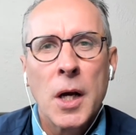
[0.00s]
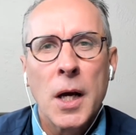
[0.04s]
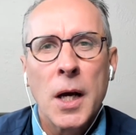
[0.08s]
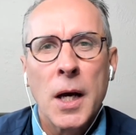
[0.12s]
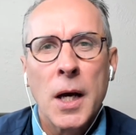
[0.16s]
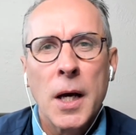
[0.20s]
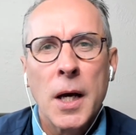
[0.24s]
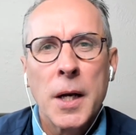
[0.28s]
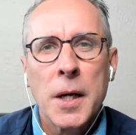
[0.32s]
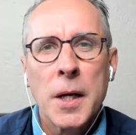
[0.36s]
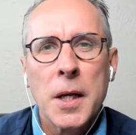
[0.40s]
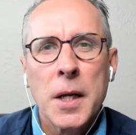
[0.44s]

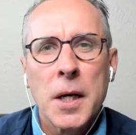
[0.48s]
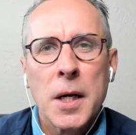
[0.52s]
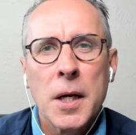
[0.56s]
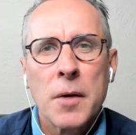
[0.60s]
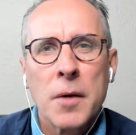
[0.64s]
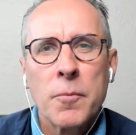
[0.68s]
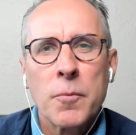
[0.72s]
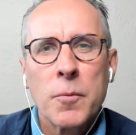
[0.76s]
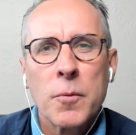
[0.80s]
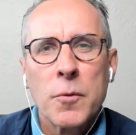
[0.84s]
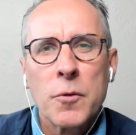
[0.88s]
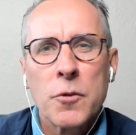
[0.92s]
And
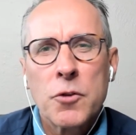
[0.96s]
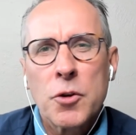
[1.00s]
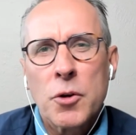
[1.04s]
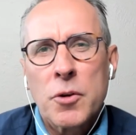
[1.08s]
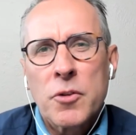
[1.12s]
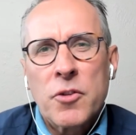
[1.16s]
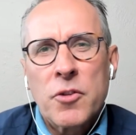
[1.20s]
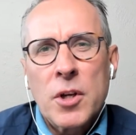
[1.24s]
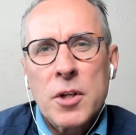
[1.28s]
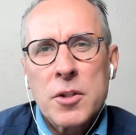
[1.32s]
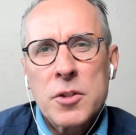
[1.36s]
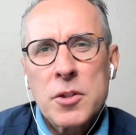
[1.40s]
so
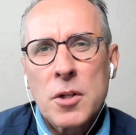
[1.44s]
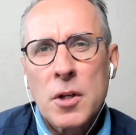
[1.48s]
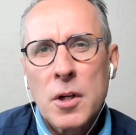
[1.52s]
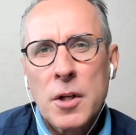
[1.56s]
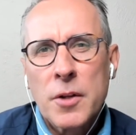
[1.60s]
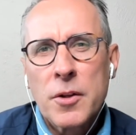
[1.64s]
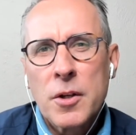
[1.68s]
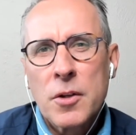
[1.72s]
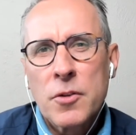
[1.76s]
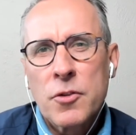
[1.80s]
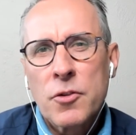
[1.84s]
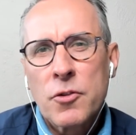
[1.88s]

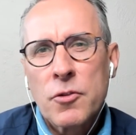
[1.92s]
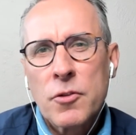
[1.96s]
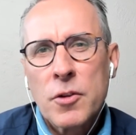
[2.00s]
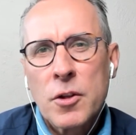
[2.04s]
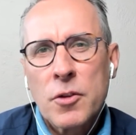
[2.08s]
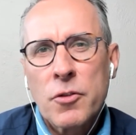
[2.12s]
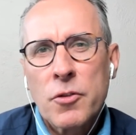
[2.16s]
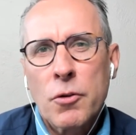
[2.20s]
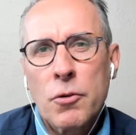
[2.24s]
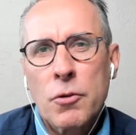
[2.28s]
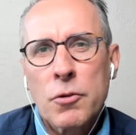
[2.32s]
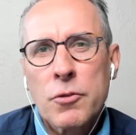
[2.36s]
essentially
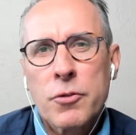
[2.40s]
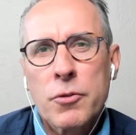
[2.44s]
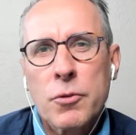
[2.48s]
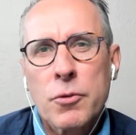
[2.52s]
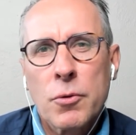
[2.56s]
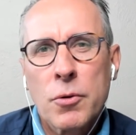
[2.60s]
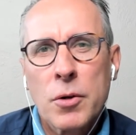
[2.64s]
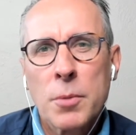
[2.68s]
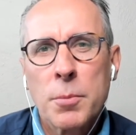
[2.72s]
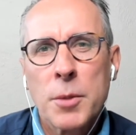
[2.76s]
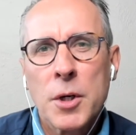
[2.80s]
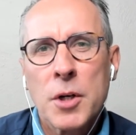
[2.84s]
this whole
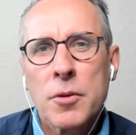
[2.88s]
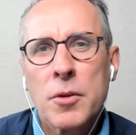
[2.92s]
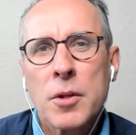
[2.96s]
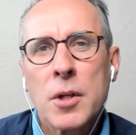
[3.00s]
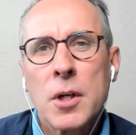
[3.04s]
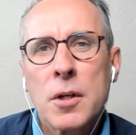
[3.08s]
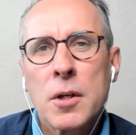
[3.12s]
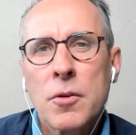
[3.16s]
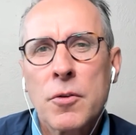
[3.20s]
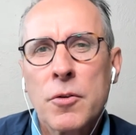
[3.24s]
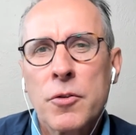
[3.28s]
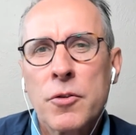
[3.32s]
story about
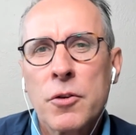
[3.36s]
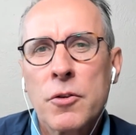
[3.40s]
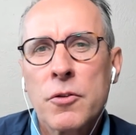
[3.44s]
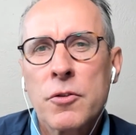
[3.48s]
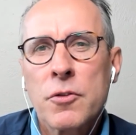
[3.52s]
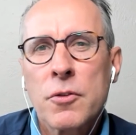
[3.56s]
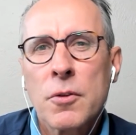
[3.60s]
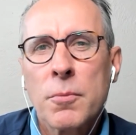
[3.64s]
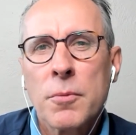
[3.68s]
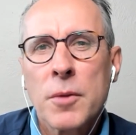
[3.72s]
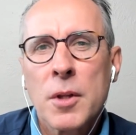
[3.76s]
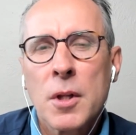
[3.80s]
the
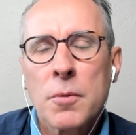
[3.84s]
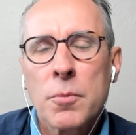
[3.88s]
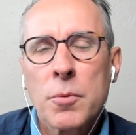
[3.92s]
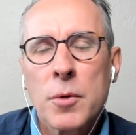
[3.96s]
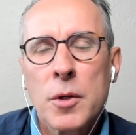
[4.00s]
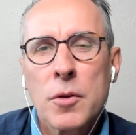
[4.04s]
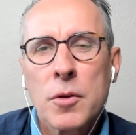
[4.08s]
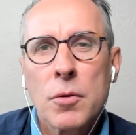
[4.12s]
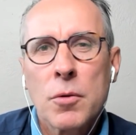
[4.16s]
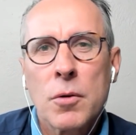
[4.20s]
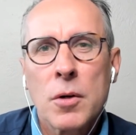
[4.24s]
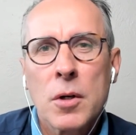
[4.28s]
ecosystem that
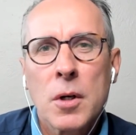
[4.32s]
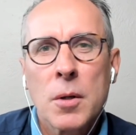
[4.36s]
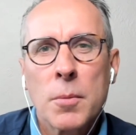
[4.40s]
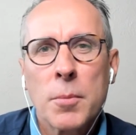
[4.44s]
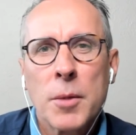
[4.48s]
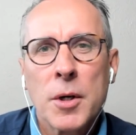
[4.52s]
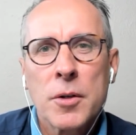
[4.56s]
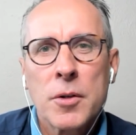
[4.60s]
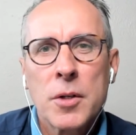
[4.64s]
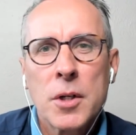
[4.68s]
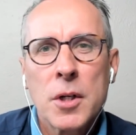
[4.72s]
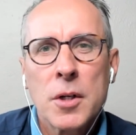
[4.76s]
we're talking
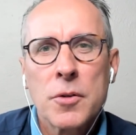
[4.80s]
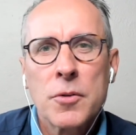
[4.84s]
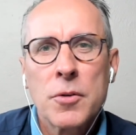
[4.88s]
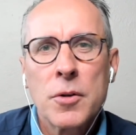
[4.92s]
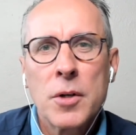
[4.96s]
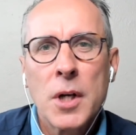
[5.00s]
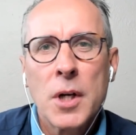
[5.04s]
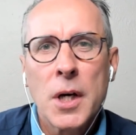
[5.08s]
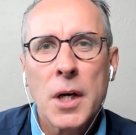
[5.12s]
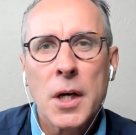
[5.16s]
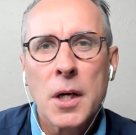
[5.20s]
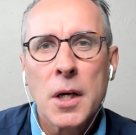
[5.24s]
about here
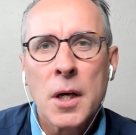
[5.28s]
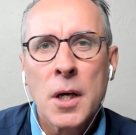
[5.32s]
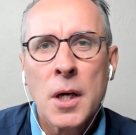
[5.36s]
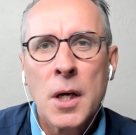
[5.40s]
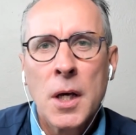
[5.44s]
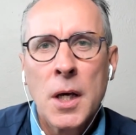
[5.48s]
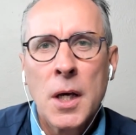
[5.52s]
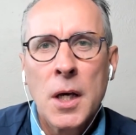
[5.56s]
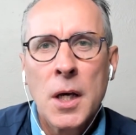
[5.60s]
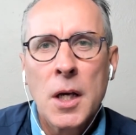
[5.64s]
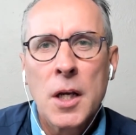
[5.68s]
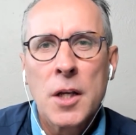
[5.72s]
today
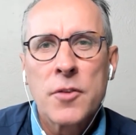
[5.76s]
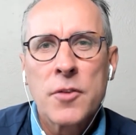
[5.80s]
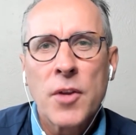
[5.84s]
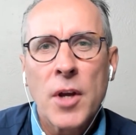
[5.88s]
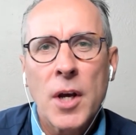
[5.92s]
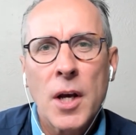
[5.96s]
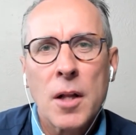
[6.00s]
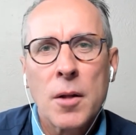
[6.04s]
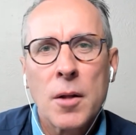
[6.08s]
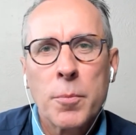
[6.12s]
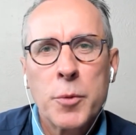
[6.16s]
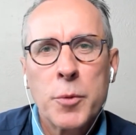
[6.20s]
is
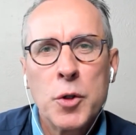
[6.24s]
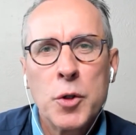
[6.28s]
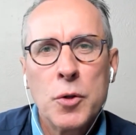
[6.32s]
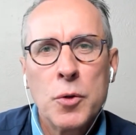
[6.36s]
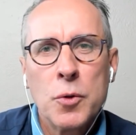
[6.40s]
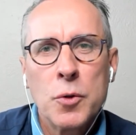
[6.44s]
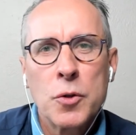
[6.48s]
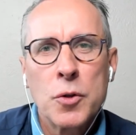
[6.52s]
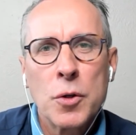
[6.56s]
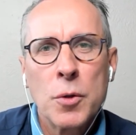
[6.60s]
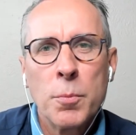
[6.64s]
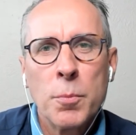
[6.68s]
help
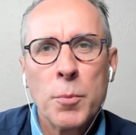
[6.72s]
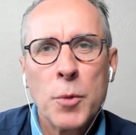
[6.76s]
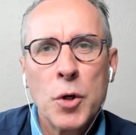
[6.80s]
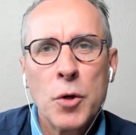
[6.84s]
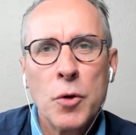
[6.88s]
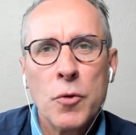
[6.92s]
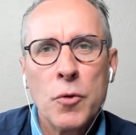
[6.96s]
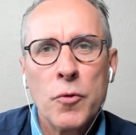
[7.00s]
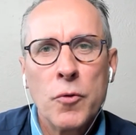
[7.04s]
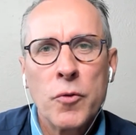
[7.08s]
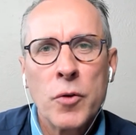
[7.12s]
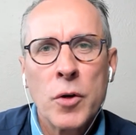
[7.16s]
you to
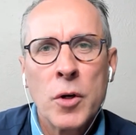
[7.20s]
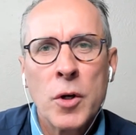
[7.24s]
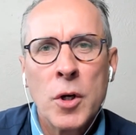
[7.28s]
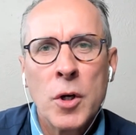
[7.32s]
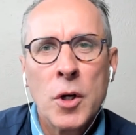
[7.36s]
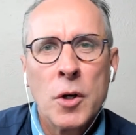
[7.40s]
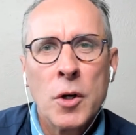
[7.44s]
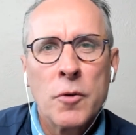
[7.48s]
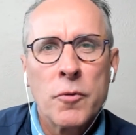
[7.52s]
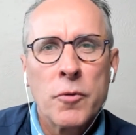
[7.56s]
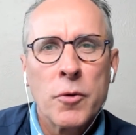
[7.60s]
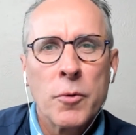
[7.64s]
move
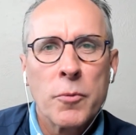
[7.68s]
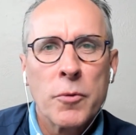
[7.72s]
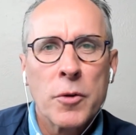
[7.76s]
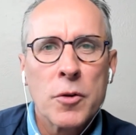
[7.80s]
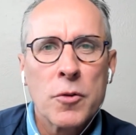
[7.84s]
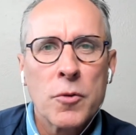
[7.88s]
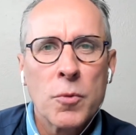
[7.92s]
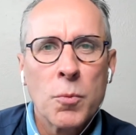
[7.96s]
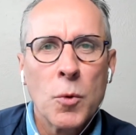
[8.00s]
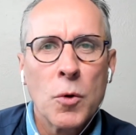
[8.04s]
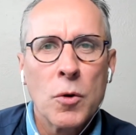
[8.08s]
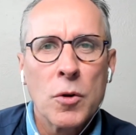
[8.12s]
from the
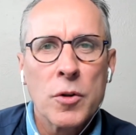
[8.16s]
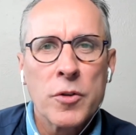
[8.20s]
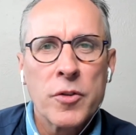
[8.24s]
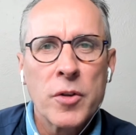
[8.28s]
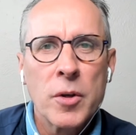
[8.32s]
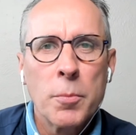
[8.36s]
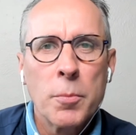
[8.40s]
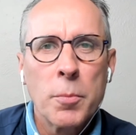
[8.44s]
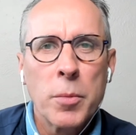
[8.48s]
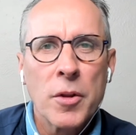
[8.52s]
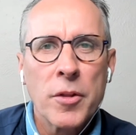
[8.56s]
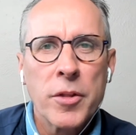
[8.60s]
small,
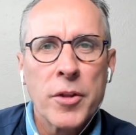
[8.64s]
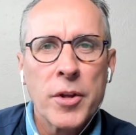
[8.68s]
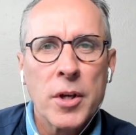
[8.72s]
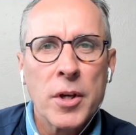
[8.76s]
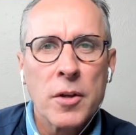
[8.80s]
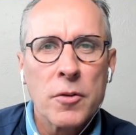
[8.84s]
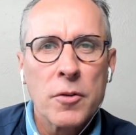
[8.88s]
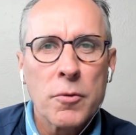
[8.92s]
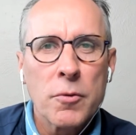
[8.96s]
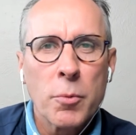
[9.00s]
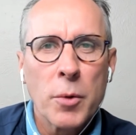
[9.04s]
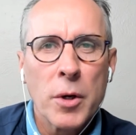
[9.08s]
simple
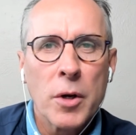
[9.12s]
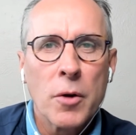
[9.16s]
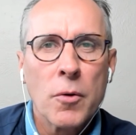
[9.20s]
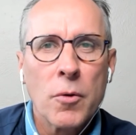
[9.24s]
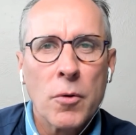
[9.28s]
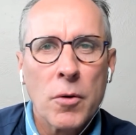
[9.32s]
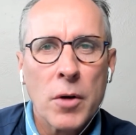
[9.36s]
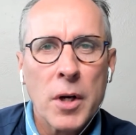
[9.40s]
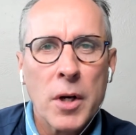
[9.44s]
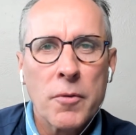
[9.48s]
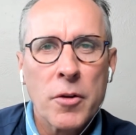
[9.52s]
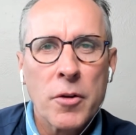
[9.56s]
things where
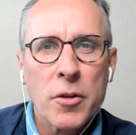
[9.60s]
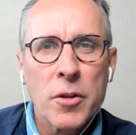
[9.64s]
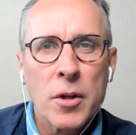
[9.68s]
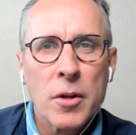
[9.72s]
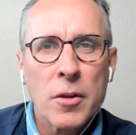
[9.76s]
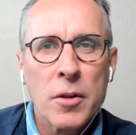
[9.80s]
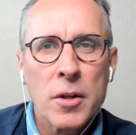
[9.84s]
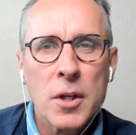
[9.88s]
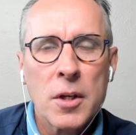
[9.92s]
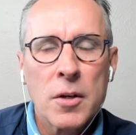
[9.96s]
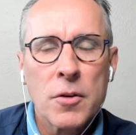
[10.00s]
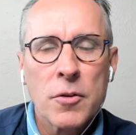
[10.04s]

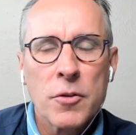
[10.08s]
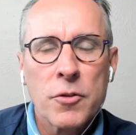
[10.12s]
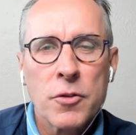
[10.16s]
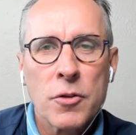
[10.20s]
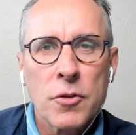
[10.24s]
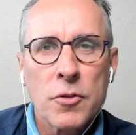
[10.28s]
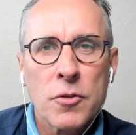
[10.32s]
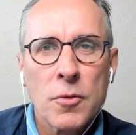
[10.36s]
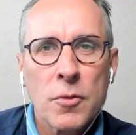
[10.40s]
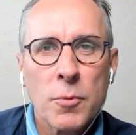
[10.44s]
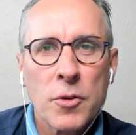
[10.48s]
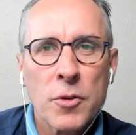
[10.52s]
everything in the
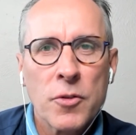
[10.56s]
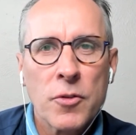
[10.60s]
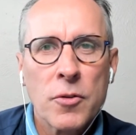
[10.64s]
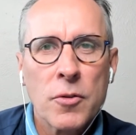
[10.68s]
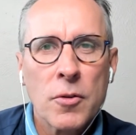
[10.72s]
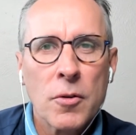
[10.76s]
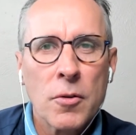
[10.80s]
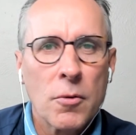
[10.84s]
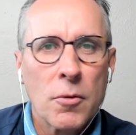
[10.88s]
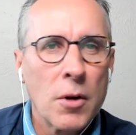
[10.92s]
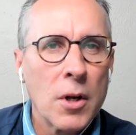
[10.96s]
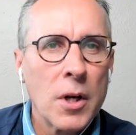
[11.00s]
ecosystem
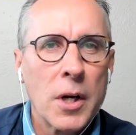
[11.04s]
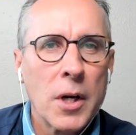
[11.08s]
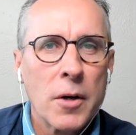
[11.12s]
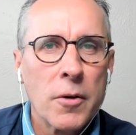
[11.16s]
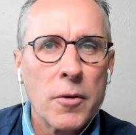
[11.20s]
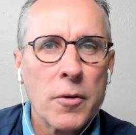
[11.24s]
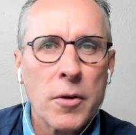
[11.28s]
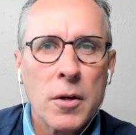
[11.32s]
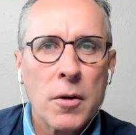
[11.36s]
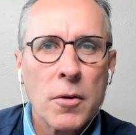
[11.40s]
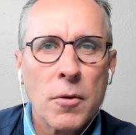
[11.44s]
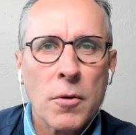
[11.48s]
was
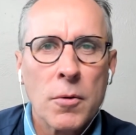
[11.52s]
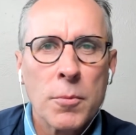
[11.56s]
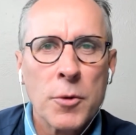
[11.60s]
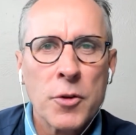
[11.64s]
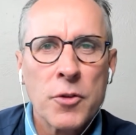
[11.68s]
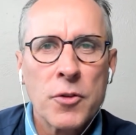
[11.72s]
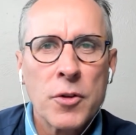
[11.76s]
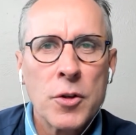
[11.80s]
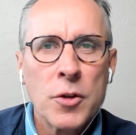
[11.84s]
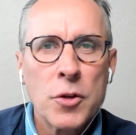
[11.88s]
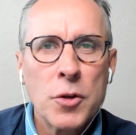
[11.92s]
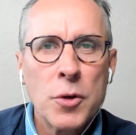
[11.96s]
clear and
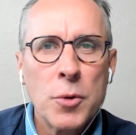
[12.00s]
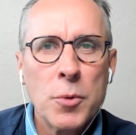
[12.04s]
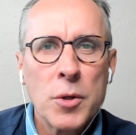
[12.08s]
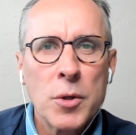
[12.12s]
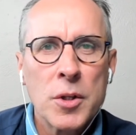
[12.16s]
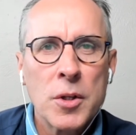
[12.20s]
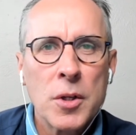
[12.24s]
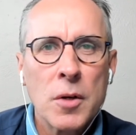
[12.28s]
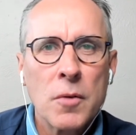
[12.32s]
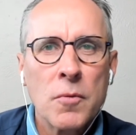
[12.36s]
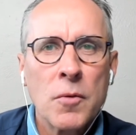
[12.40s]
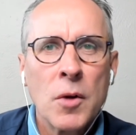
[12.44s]
almost
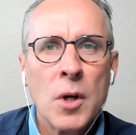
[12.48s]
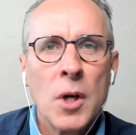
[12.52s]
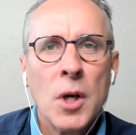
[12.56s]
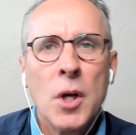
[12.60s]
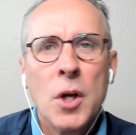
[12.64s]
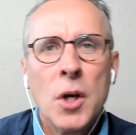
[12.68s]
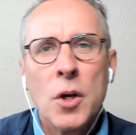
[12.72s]
intuitive,